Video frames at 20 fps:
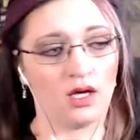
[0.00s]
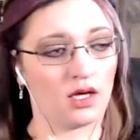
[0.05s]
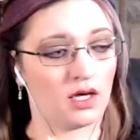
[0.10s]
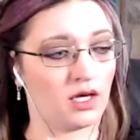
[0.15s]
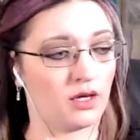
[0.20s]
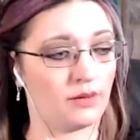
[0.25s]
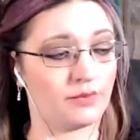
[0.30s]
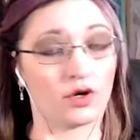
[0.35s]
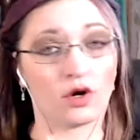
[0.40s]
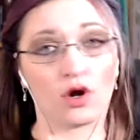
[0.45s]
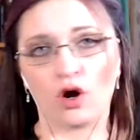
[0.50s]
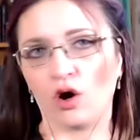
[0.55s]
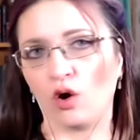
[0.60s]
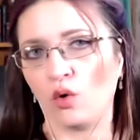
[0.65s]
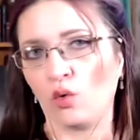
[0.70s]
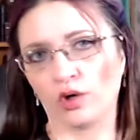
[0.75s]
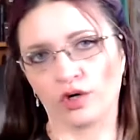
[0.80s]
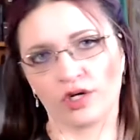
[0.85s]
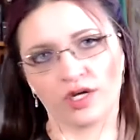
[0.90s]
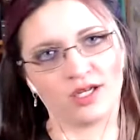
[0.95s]
They're all
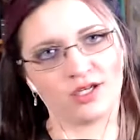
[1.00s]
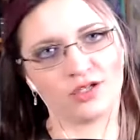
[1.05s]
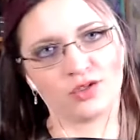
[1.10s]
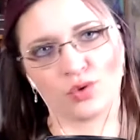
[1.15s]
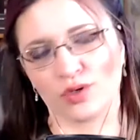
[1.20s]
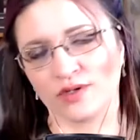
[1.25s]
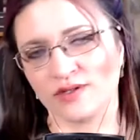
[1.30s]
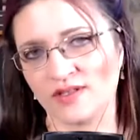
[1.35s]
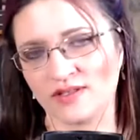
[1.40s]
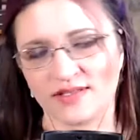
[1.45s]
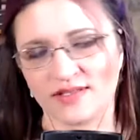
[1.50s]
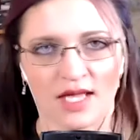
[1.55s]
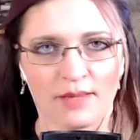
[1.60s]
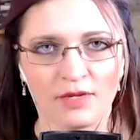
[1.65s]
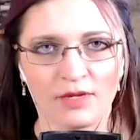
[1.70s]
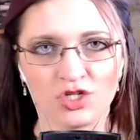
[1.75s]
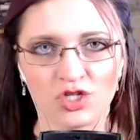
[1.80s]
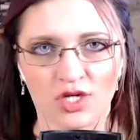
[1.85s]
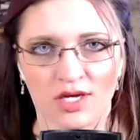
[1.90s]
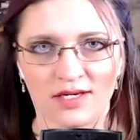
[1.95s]
working towards the same
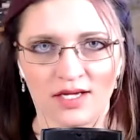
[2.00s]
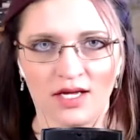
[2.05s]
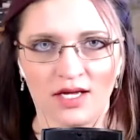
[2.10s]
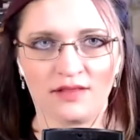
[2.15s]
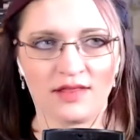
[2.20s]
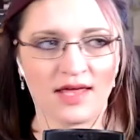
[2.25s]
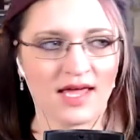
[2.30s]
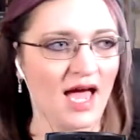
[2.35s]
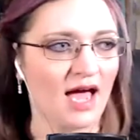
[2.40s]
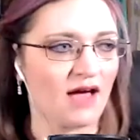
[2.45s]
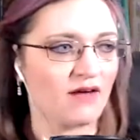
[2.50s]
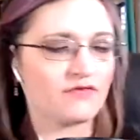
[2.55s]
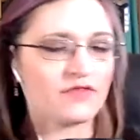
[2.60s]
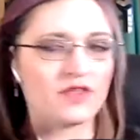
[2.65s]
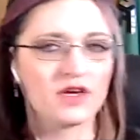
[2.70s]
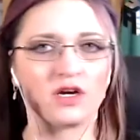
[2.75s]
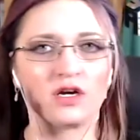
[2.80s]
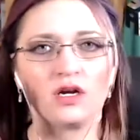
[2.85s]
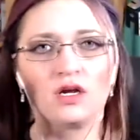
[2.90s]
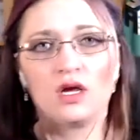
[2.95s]
agenda. They have
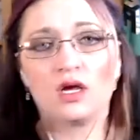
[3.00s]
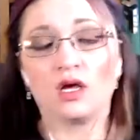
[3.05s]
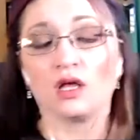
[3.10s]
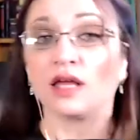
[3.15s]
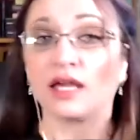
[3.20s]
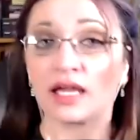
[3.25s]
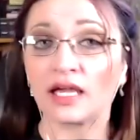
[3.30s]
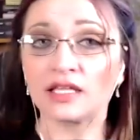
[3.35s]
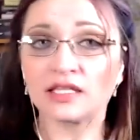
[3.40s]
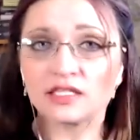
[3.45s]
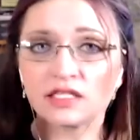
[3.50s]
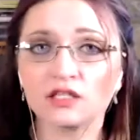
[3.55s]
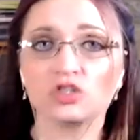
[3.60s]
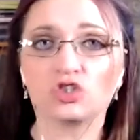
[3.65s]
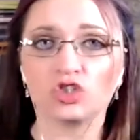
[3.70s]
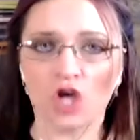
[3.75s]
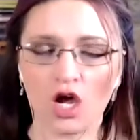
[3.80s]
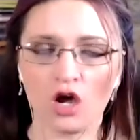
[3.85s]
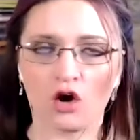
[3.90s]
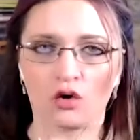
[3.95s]
their, like, it's a
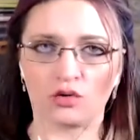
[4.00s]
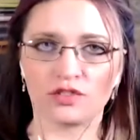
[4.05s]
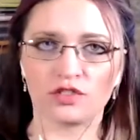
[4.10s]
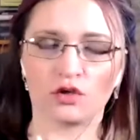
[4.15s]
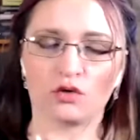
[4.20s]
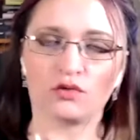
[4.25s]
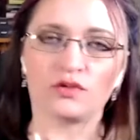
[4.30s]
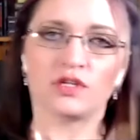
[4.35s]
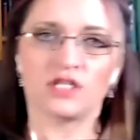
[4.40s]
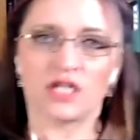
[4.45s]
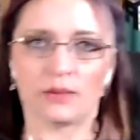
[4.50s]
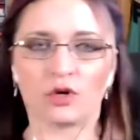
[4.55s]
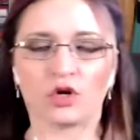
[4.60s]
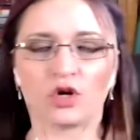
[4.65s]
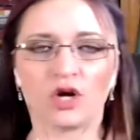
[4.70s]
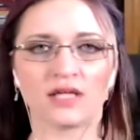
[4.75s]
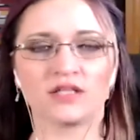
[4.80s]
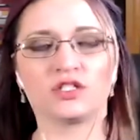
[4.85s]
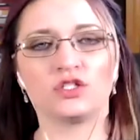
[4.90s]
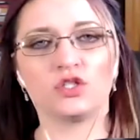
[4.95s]
show. So the
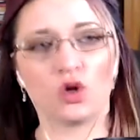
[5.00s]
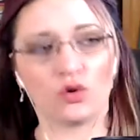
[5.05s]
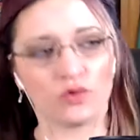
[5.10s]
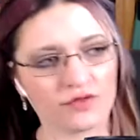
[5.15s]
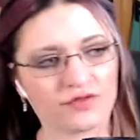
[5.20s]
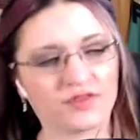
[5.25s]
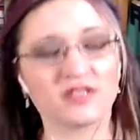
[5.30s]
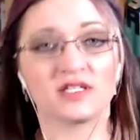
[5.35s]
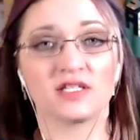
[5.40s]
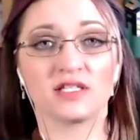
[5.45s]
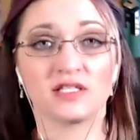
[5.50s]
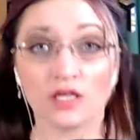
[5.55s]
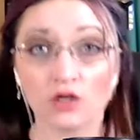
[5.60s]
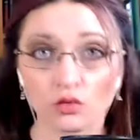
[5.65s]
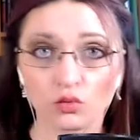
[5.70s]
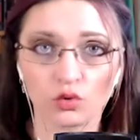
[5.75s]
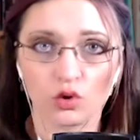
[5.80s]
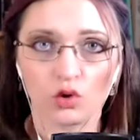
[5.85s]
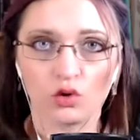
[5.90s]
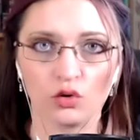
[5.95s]
Democrats know that this is their
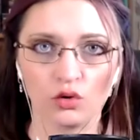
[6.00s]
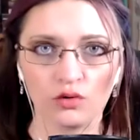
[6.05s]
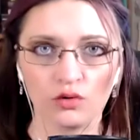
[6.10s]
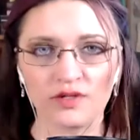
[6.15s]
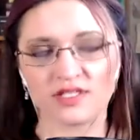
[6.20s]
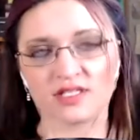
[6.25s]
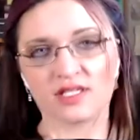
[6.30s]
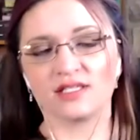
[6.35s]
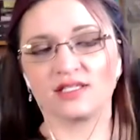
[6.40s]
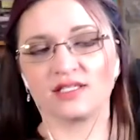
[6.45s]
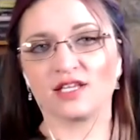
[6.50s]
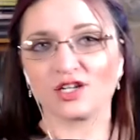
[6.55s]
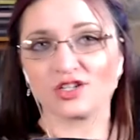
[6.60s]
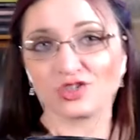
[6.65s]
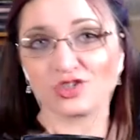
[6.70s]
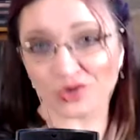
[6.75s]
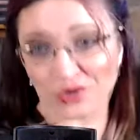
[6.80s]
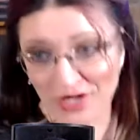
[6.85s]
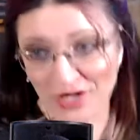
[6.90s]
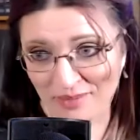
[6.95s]
role, this is their
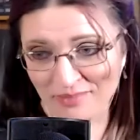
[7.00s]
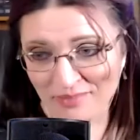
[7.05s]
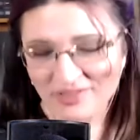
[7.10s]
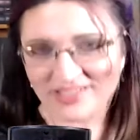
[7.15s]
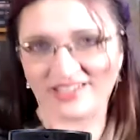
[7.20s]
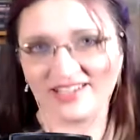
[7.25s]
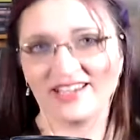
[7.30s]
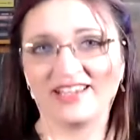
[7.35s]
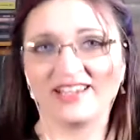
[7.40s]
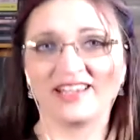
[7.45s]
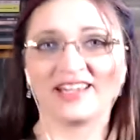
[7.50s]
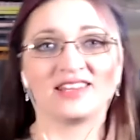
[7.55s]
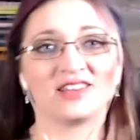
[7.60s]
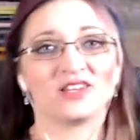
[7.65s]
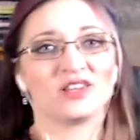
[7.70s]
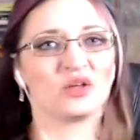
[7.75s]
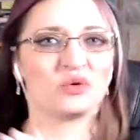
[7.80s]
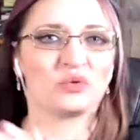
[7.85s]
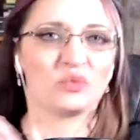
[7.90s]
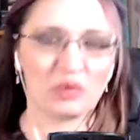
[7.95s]
script,
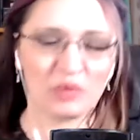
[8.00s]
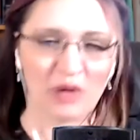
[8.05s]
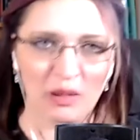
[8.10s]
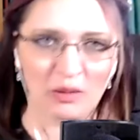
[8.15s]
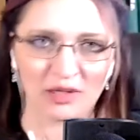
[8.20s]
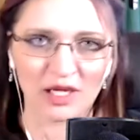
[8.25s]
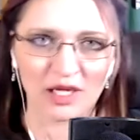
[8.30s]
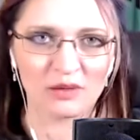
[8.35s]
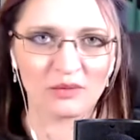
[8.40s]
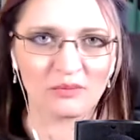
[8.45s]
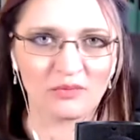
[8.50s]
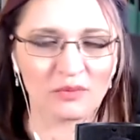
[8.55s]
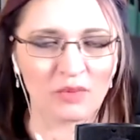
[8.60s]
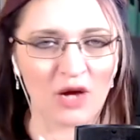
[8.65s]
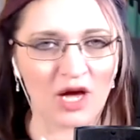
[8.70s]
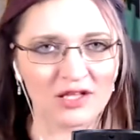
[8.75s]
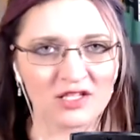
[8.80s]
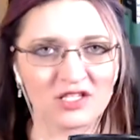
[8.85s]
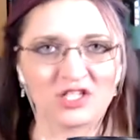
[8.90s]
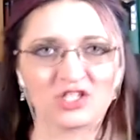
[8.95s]
and the Republican
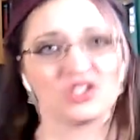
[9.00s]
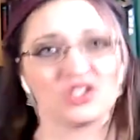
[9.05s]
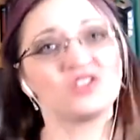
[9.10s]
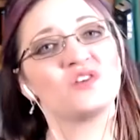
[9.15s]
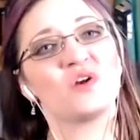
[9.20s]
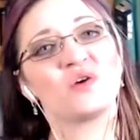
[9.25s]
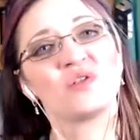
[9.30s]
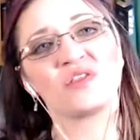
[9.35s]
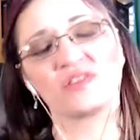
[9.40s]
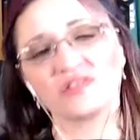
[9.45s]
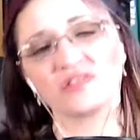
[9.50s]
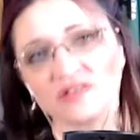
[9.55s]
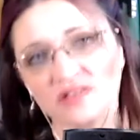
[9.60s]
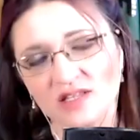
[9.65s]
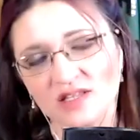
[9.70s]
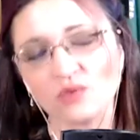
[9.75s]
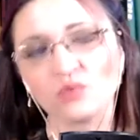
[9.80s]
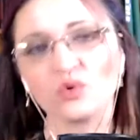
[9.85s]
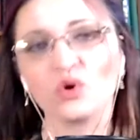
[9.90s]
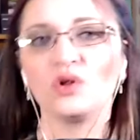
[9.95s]
politicians know that this is
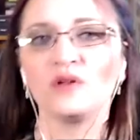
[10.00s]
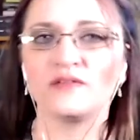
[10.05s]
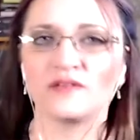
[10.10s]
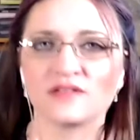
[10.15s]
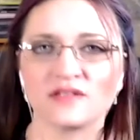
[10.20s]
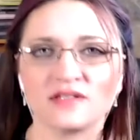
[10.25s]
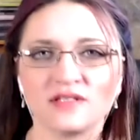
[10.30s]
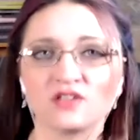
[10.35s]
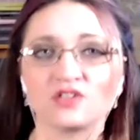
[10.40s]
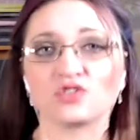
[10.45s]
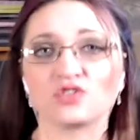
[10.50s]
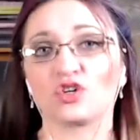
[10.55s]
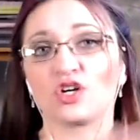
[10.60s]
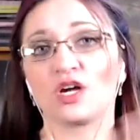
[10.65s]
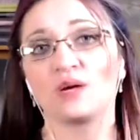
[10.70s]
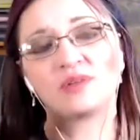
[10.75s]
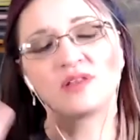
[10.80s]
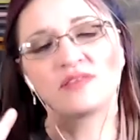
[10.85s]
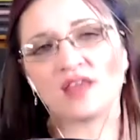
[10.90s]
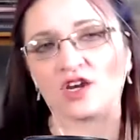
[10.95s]
their role and this is their
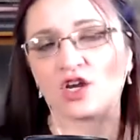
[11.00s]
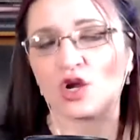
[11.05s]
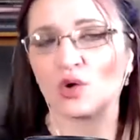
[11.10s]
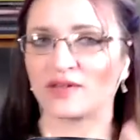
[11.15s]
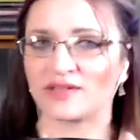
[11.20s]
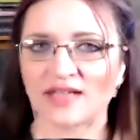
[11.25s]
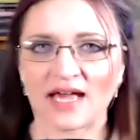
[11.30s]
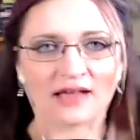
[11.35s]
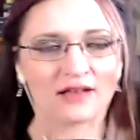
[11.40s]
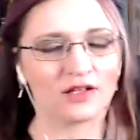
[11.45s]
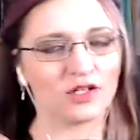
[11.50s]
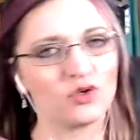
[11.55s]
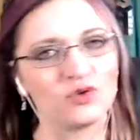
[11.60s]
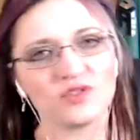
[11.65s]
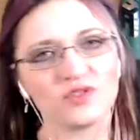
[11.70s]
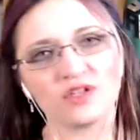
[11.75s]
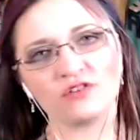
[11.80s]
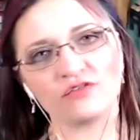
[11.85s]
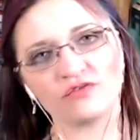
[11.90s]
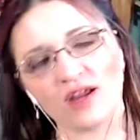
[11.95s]
script, and they know exactly who's
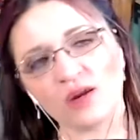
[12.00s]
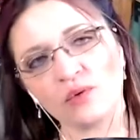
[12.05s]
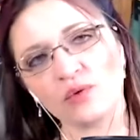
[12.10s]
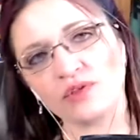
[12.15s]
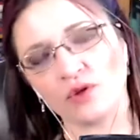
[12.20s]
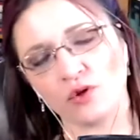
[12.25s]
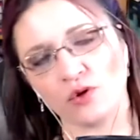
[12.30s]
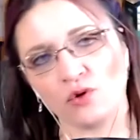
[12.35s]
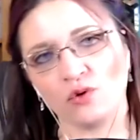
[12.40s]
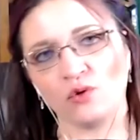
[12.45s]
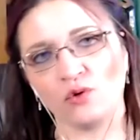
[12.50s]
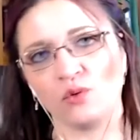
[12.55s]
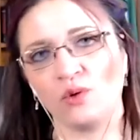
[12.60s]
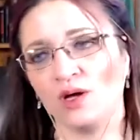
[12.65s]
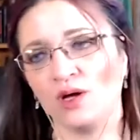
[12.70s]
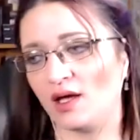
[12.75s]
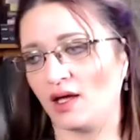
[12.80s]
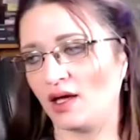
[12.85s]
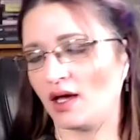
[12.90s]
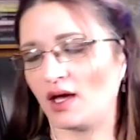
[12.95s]
going to fight with who,
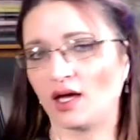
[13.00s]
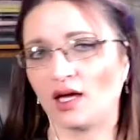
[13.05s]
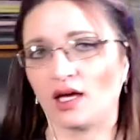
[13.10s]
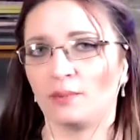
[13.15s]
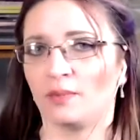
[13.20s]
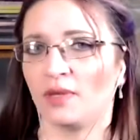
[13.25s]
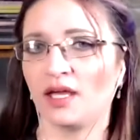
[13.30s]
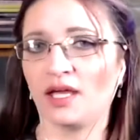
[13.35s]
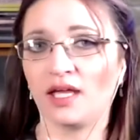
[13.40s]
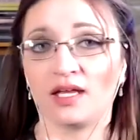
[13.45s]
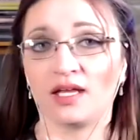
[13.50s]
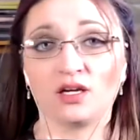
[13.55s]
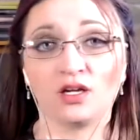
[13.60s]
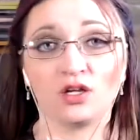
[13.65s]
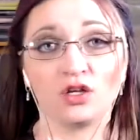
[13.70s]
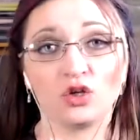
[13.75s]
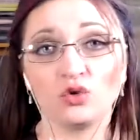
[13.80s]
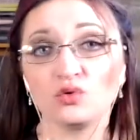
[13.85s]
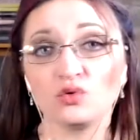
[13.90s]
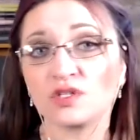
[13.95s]
and
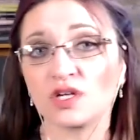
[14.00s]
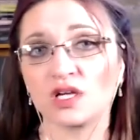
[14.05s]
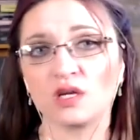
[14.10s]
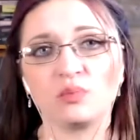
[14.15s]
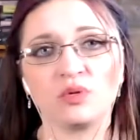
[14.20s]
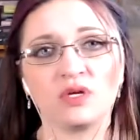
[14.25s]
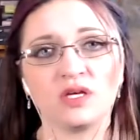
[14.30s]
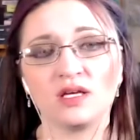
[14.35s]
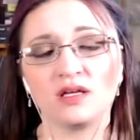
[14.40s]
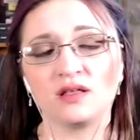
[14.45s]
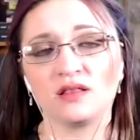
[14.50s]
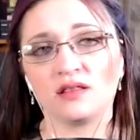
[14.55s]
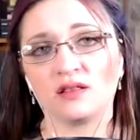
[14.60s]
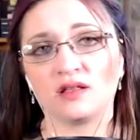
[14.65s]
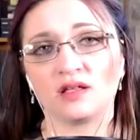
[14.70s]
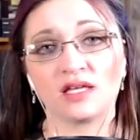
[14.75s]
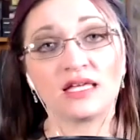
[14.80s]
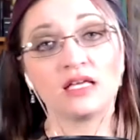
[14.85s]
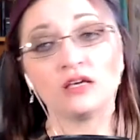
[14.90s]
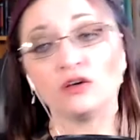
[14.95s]
who's going to be the
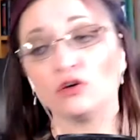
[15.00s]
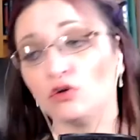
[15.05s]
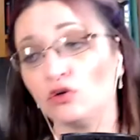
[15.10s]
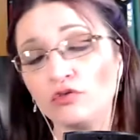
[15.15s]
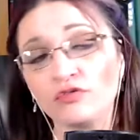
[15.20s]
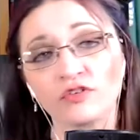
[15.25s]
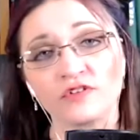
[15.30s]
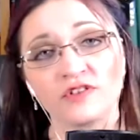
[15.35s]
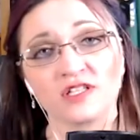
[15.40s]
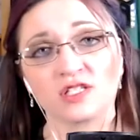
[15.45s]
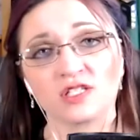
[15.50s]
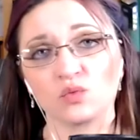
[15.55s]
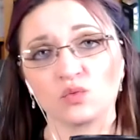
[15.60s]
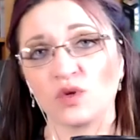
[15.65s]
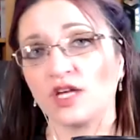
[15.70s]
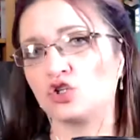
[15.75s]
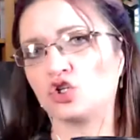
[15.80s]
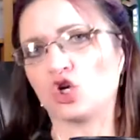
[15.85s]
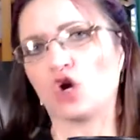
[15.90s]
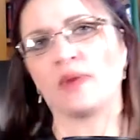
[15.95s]
heel for this
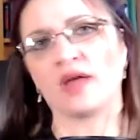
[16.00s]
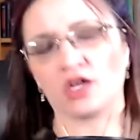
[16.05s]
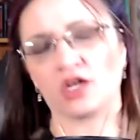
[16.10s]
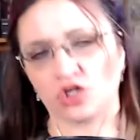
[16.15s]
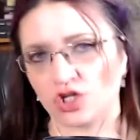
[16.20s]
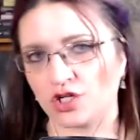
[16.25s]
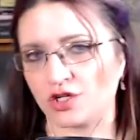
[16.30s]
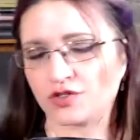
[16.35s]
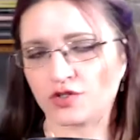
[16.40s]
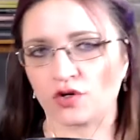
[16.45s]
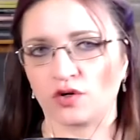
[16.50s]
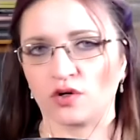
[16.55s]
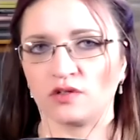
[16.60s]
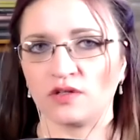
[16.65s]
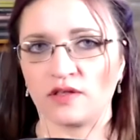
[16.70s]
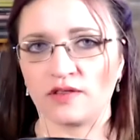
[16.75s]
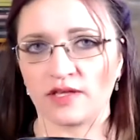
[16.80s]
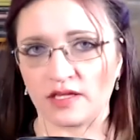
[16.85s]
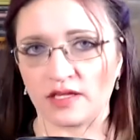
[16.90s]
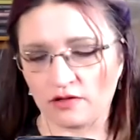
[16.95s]
week. Joe Manchin is
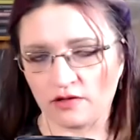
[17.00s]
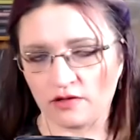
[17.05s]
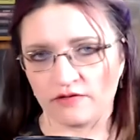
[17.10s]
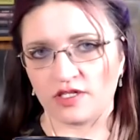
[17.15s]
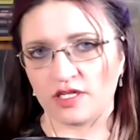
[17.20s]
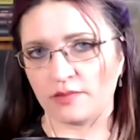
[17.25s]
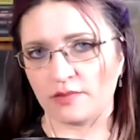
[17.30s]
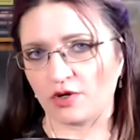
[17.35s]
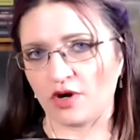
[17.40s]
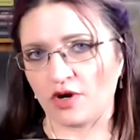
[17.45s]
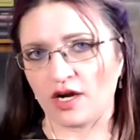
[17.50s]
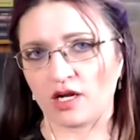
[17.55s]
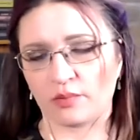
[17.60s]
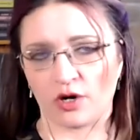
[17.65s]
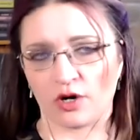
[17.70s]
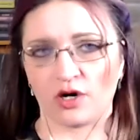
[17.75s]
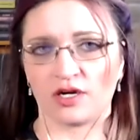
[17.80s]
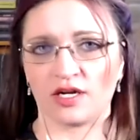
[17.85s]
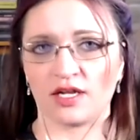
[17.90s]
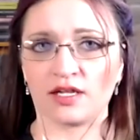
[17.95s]
currently the heel of the Democratic
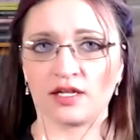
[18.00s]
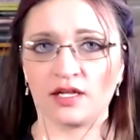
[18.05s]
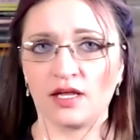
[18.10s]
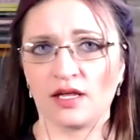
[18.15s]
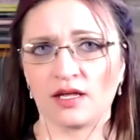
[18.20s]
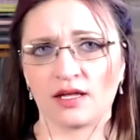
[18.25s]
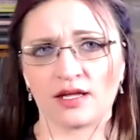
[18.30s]
Party.